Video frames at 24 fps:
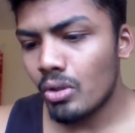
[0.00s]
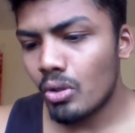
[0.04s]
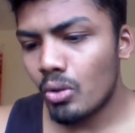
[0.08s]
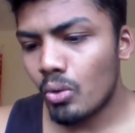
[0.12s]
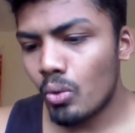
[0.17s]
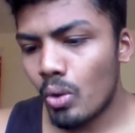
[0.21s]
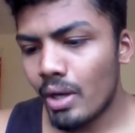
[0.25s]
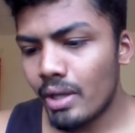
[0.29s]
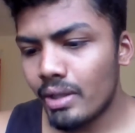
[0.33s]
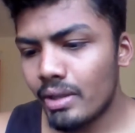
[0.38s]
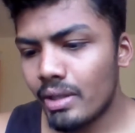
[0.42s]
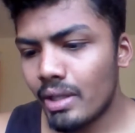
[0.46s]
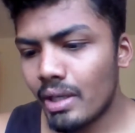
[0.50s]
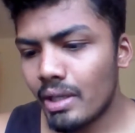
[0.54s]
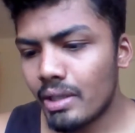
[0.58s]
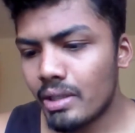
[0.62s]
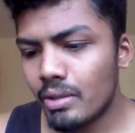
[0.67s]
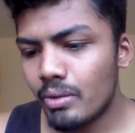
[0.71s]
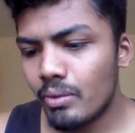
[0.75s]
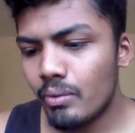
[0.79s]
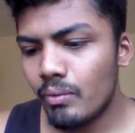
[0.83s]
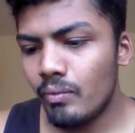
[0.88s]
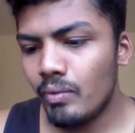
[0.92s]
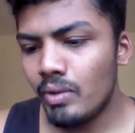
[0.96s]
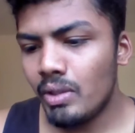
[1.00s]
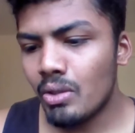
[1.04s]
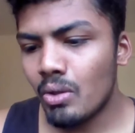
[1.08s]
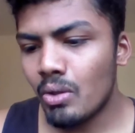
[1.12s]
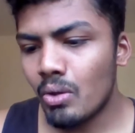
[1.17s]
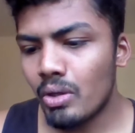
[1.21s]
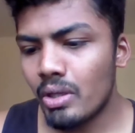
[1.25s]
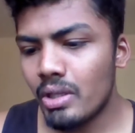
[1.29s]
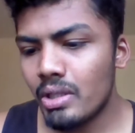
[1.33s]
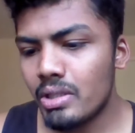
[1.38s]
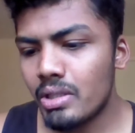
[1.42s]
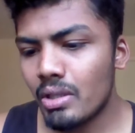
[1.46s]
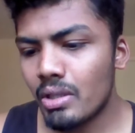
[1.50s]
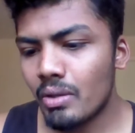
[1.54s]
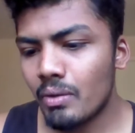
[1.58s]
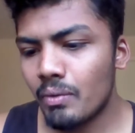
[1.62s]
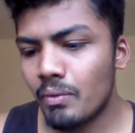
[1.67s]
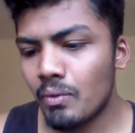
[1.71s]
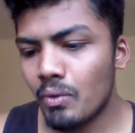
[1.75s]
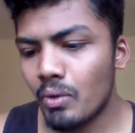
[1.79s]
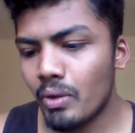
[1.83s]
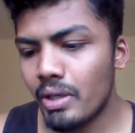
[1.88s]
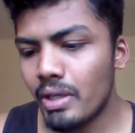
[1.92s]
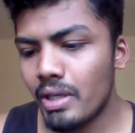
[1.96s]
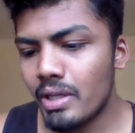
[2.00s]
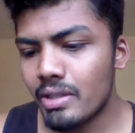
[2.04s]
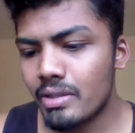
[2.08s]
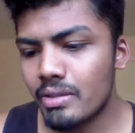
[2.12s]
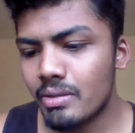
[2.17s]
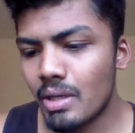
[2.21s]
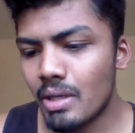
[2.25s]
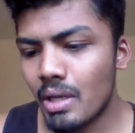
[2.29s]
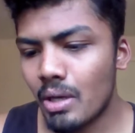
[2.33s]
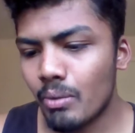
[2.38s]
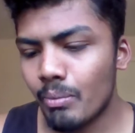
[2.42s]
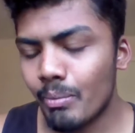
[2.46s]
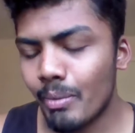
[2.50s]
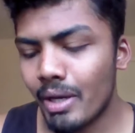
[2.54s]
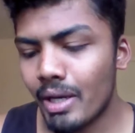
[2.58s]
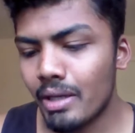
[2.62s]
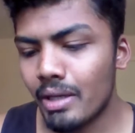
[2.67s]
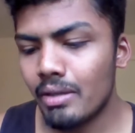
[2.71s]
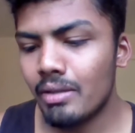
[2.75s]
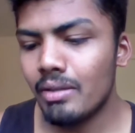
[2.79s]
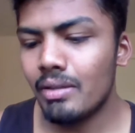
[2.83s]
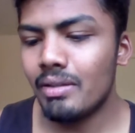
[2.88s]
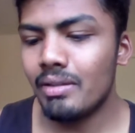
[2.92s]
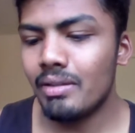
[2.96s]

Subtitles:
Quiet that. We've known each other for years now, man.